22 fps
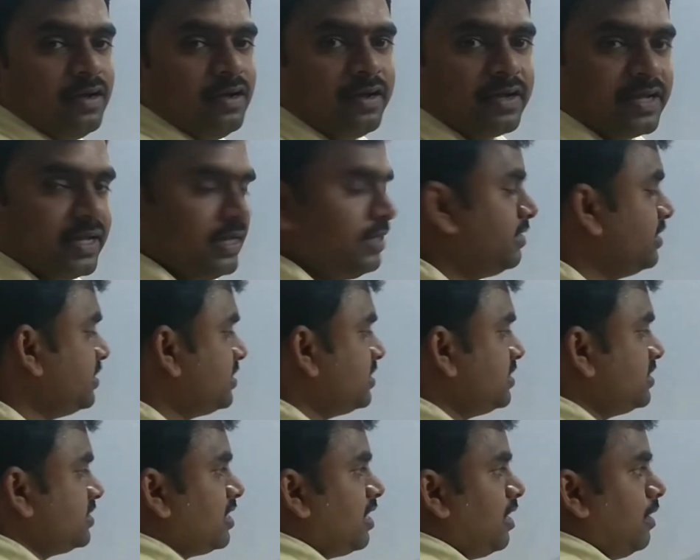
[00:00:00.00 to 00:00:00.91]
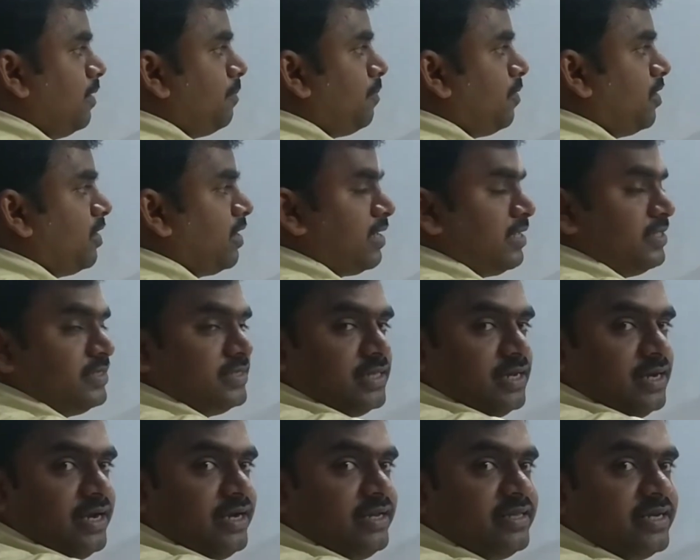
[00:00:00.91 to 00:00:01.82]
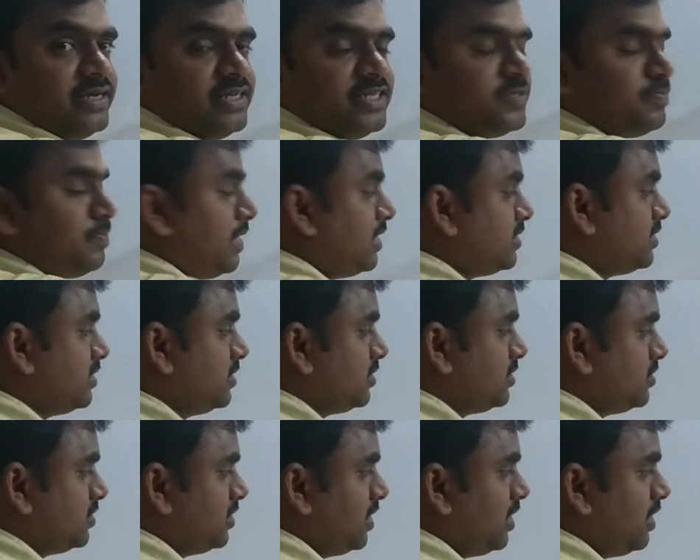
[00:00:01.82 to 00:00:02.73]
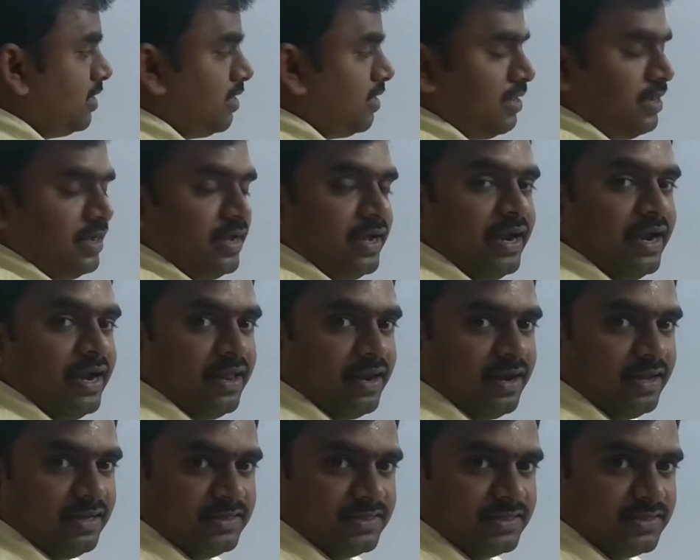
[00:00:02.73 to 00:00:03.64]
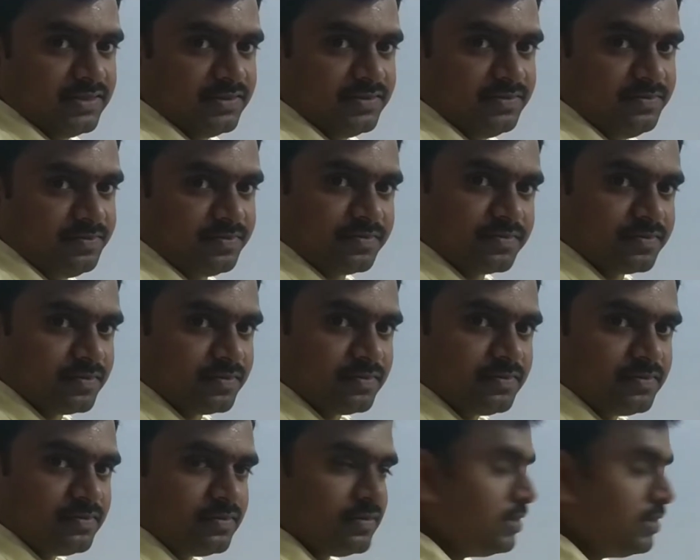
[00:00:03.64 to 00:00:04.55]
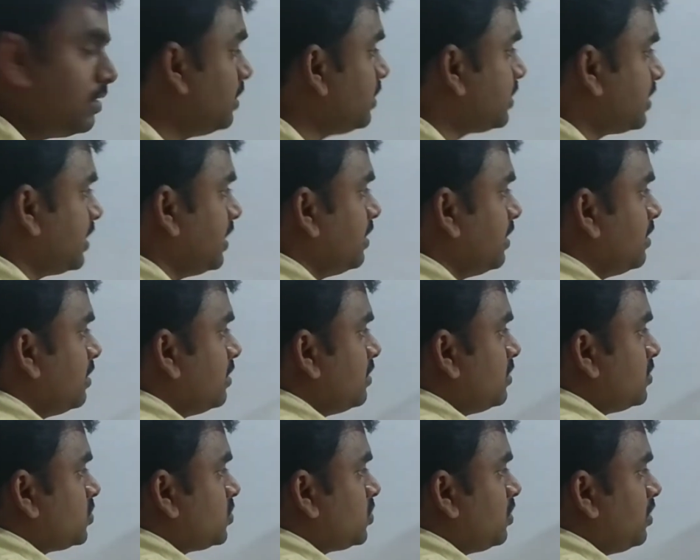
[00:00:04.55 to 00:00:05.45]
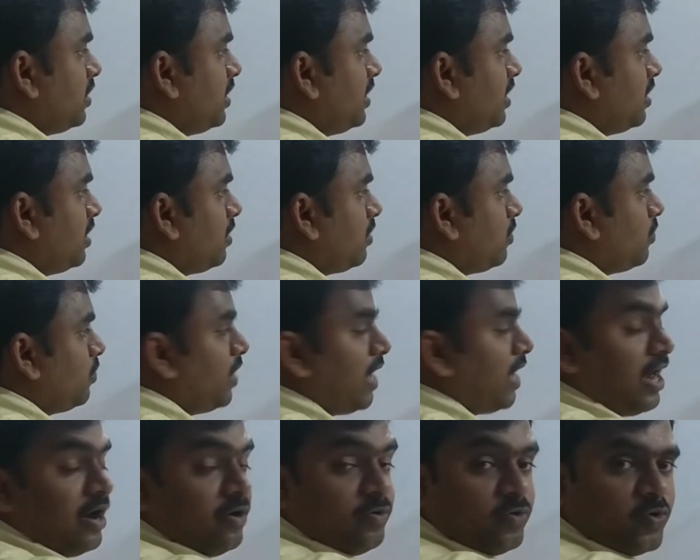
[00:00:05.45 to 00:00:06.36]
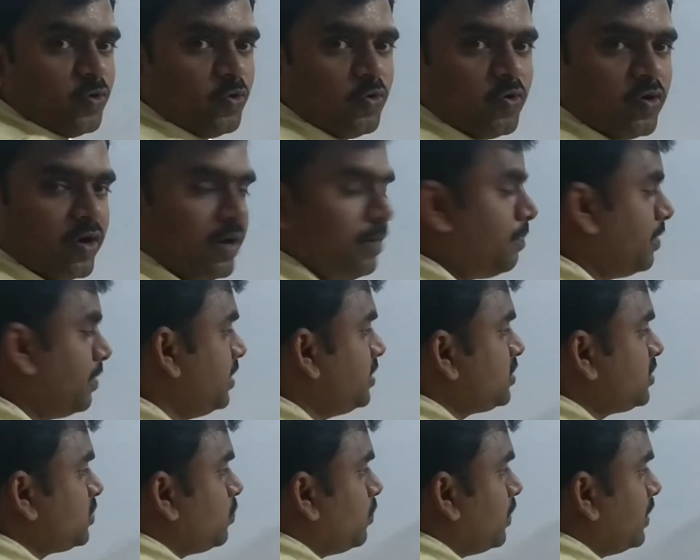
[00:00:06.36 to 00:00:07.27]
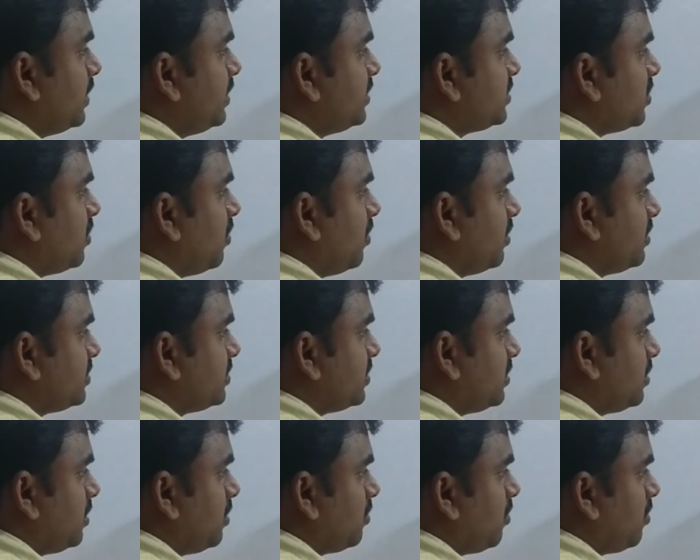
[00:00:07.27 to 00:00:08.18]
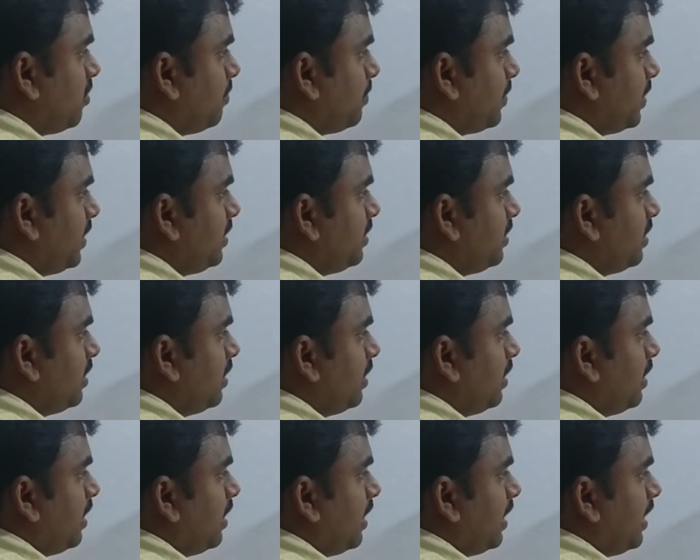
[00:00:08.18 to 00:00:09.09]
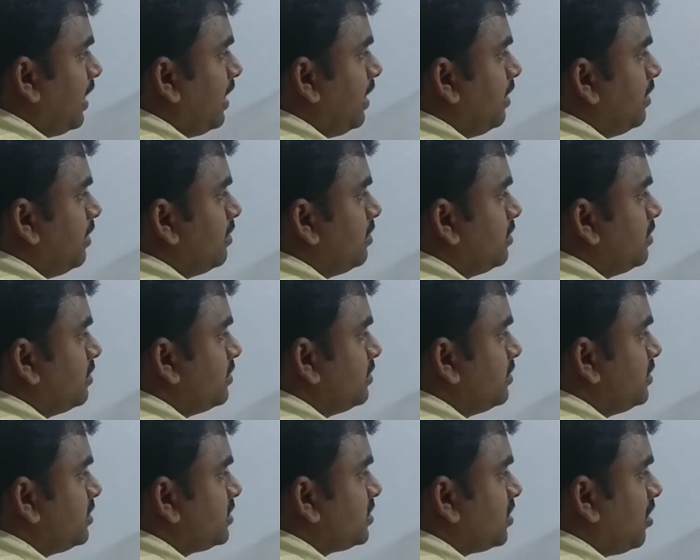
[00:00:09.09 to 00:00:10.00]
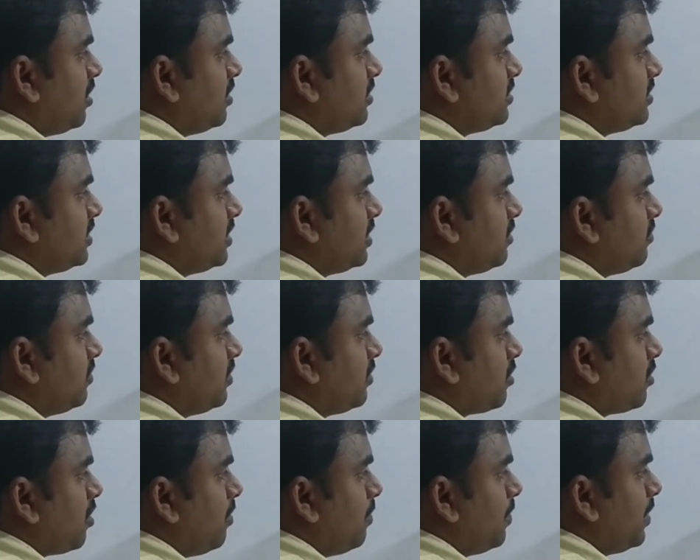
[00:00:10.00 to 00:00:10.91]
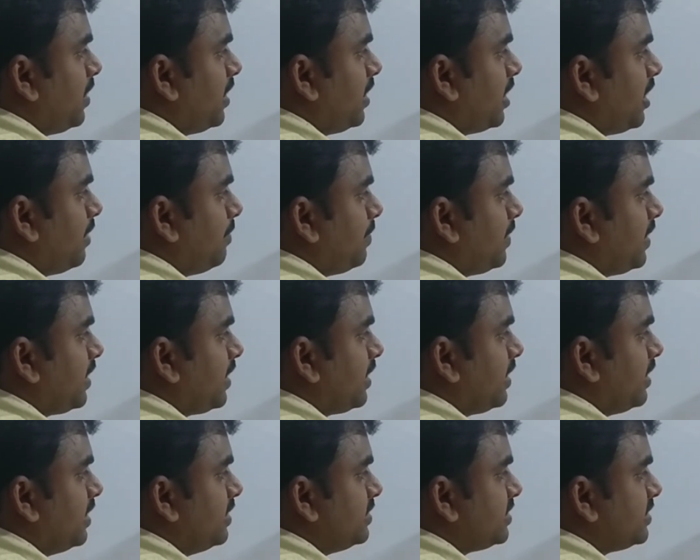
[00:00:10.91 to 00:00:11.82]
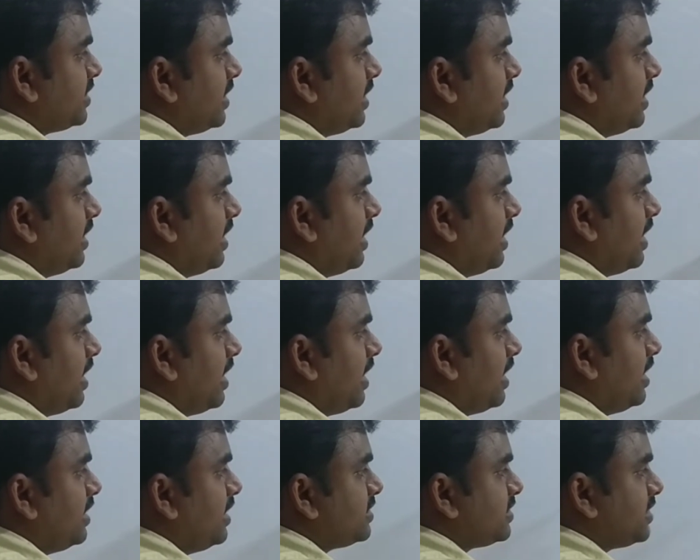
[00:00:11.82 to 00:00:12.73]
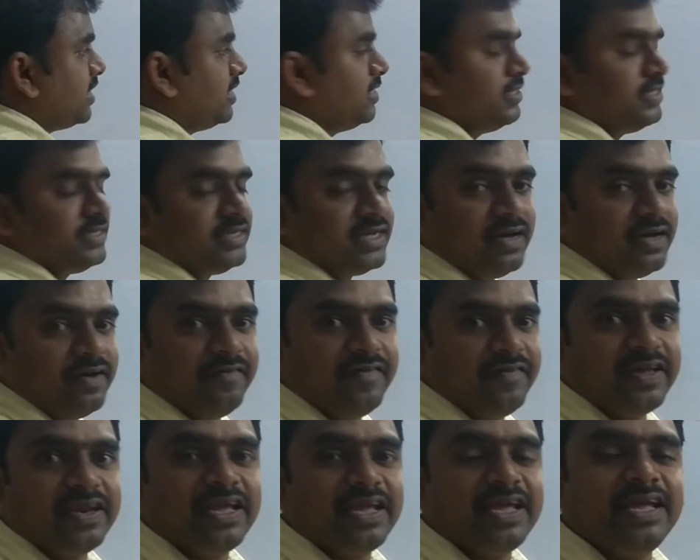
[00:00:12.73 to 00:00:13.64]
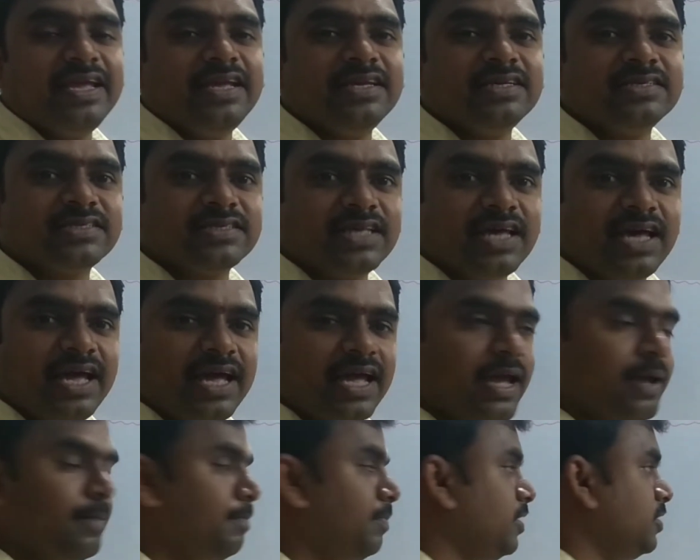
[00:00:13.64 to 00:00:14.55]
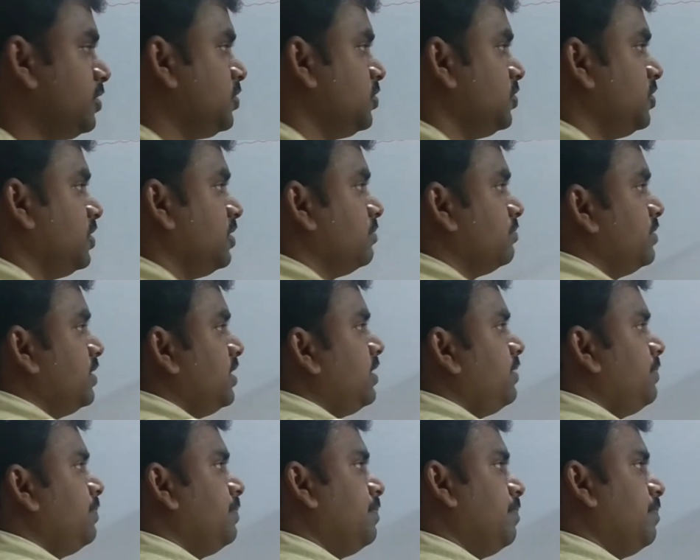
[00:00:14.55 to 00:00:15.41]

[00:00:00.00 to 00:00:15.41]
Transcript: Okay, this is the unpolarized light that is passing through the analyzer. Okay, so here we have two components. One is horizontal component and this horizontal component I am taking as a a sine theta where A is the amplitude of the